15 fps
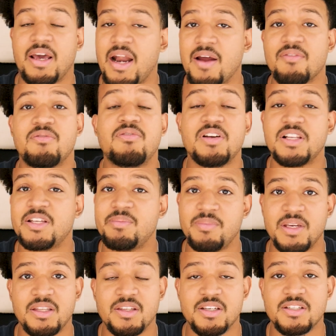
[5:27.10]
And I really
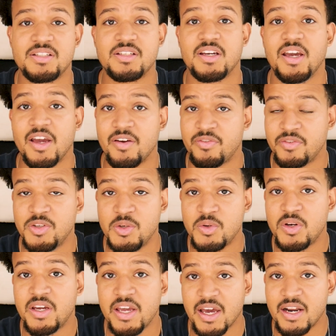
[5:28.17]
mean this. If
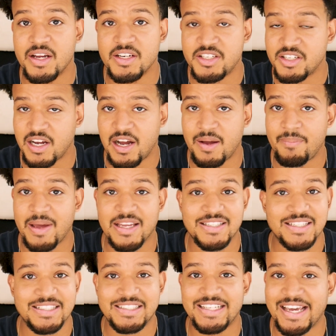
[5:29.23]
you get a job as a
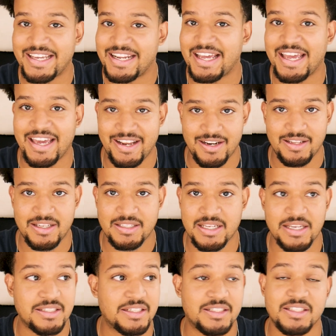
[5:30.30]
data analyst,
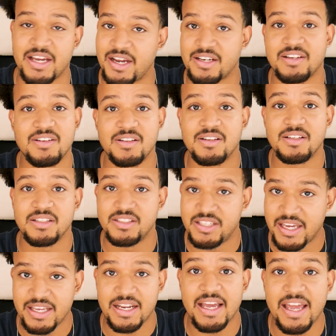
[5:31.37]
as a technical
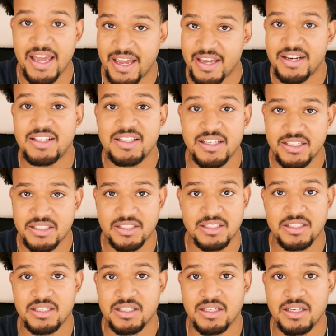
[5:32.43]
data
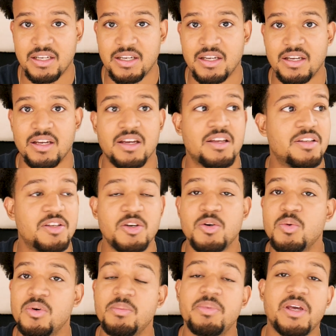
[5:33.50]
analyst, you
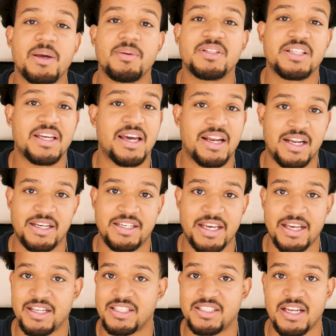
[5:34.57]
will be able to get a
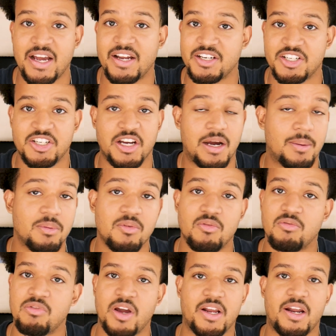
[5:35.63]
data science job
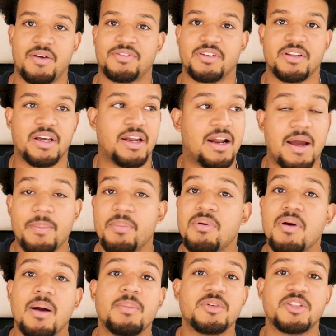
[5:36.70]
right after that. I
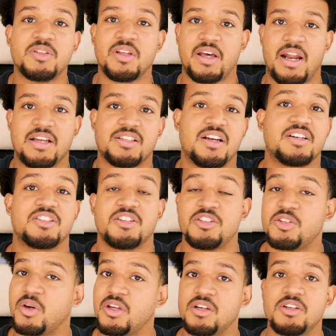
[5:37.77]
promise you that. As long as you're
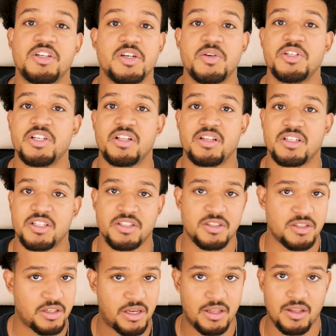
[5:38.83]
doing your due
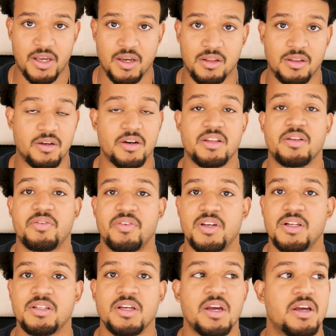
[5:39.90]
diligence and like learning the
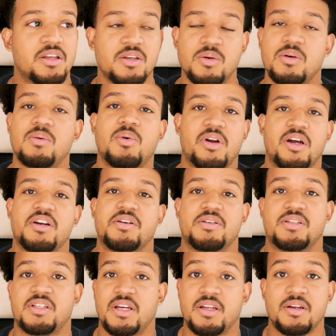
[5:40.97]
field, you will
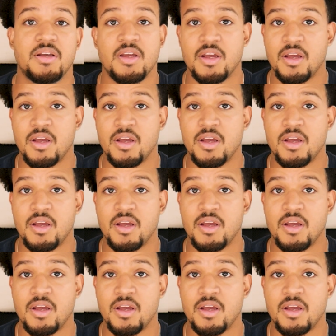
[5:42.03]
100%